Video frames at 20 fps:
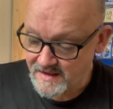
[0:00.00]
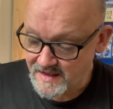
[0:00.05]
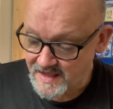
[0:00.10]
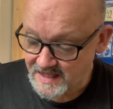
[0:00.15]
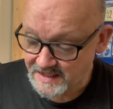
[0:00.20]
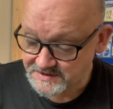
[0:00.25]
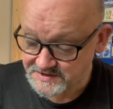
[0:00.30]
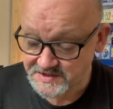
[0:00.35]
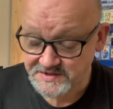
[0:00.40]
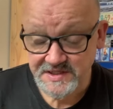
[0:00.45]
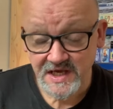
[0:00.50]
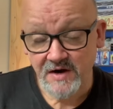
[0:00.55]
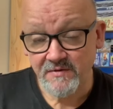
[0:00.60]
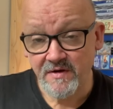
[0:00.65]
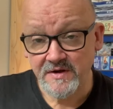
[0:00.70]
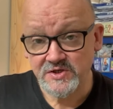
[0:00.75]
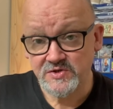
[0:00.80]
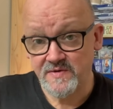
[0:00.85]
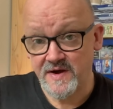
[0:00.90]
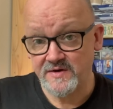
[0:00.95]
as I say, I
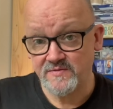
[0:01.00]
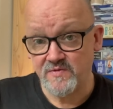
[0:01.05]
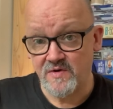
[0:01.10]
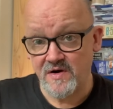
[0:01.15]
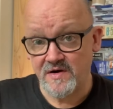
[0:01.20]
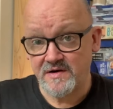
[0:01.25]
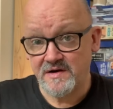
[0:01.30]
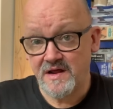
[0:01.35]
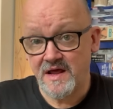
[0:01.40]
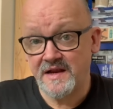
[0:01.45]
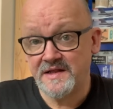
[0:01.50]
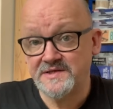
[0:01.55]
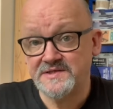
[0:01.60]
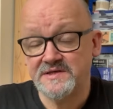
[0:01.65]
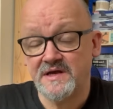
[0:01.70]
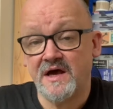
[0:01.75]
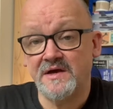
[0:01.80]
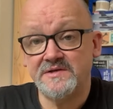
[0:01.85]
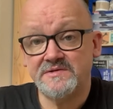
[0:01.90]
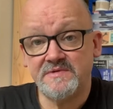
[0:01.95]
wrote to Eduard, and
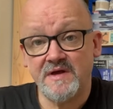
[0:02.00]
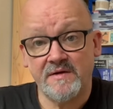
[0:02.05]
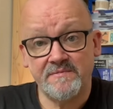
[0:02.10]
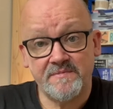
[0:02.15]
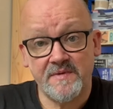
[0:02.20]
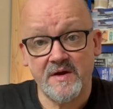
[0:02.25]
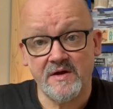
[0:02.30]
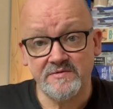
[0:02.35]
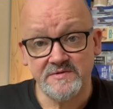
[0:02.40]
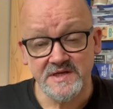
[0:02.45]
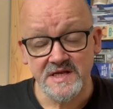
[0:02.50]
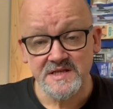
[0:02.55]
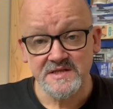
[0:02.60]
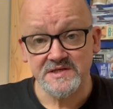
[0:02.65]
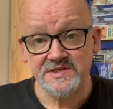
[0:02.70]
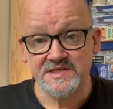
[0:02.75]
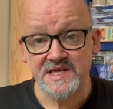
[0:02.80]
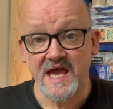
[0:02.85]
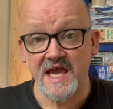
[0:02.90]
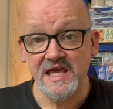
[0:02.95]
I didn't
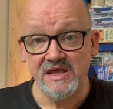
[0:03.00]
say,